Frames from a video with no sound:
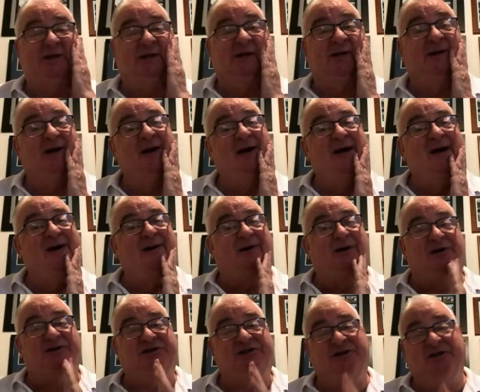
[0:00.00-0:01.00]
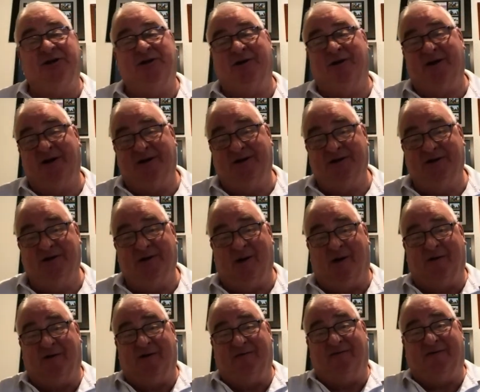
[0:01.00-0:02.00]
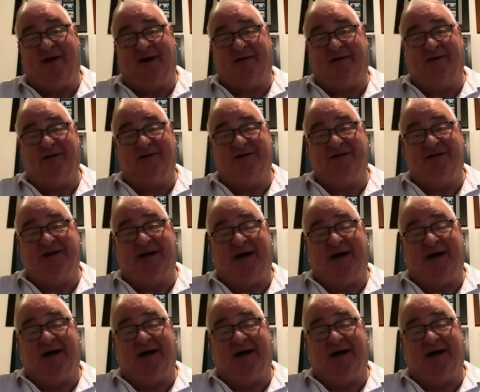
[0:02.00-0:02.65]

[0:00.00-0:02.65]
and I certainly do like the fact that